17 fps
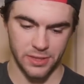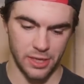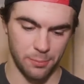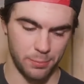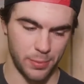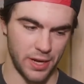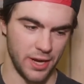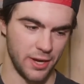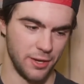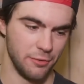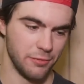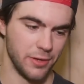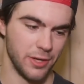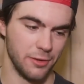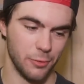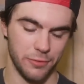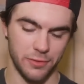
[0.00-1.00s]
can't buy
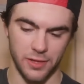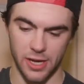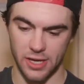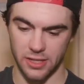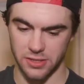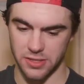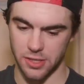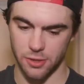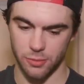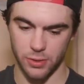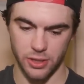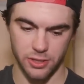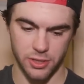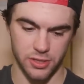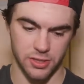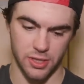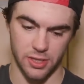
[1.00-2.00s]
anything with that. So we
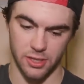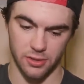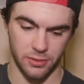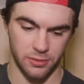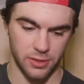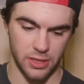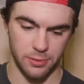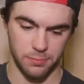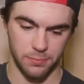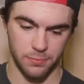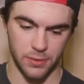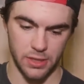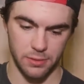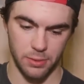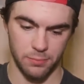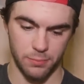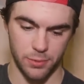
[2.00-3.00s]
just got to
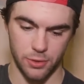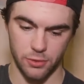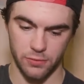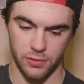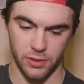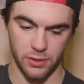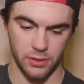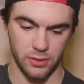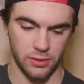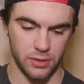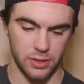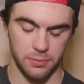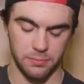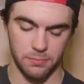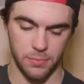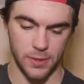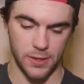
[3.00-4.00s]
keep improving,
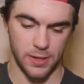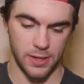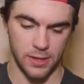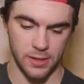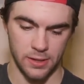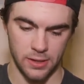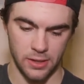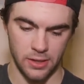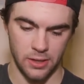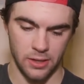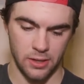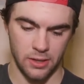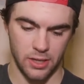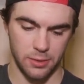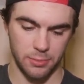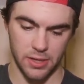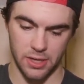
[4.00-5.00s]
keep
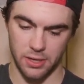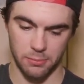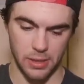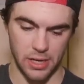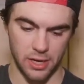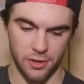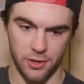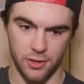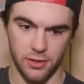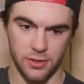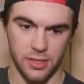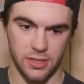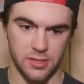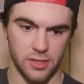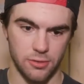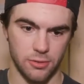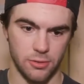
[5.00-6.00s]
getting better, and
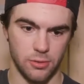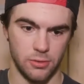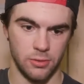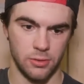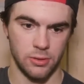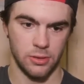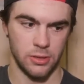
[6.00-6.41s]
that's our goal.